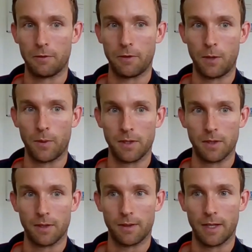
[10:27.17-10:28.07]
if
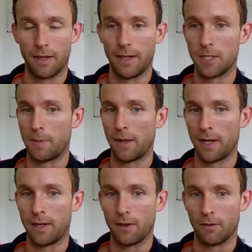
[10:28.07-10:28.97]
anyone hears about
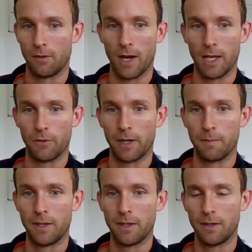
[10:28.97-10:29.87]
that, I'd highly
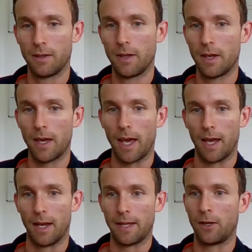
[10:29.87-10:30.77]
recommend it.
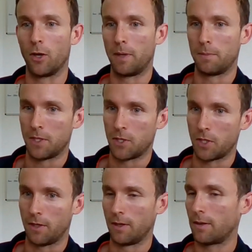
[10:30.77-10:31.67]
And that got me a
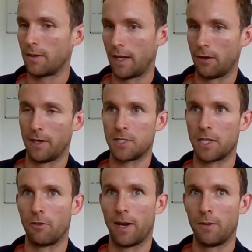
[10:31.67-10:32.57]
position here at
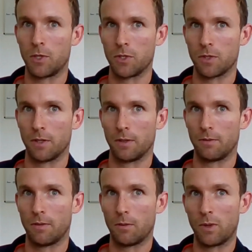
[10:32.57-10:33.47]
SRA, which
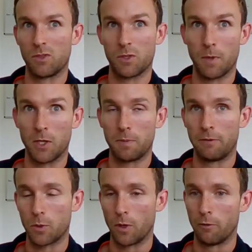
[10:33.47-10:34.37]
was supposed to
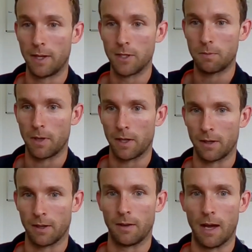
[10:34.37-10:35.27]
be for 12 months, but
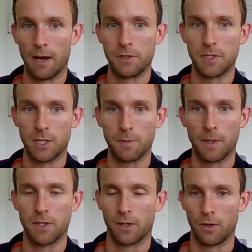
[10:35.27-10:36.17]
after 6
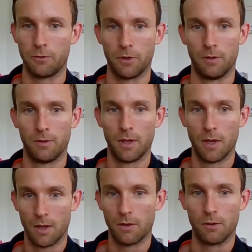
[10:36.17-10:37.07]
months, I got offered
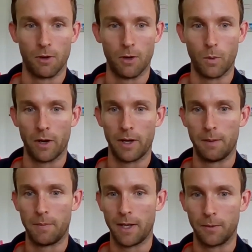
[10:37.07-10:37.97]
the role where I
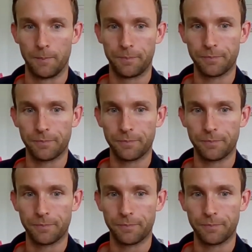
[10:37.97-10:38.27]
am now.